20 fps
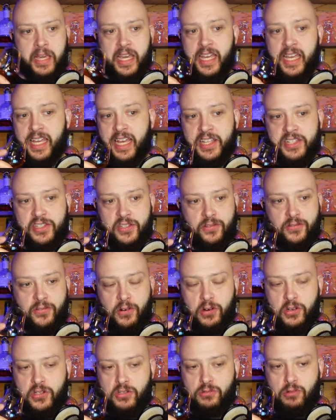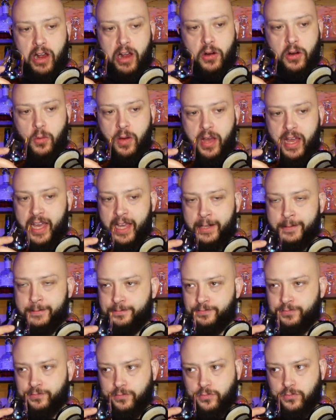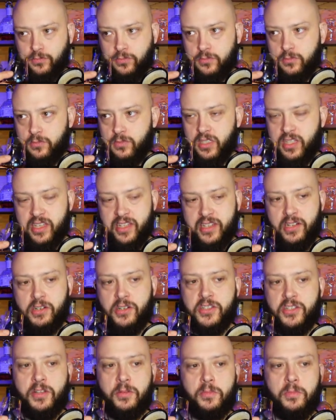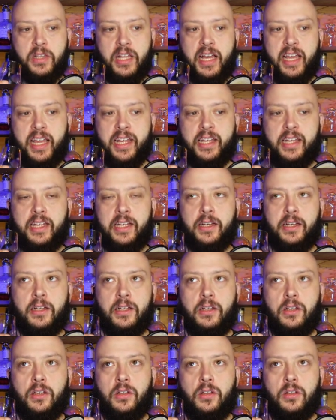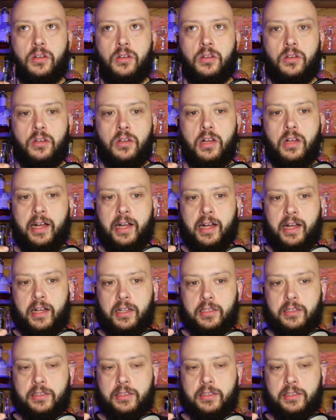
Heat hits you first right away. There's some like uh,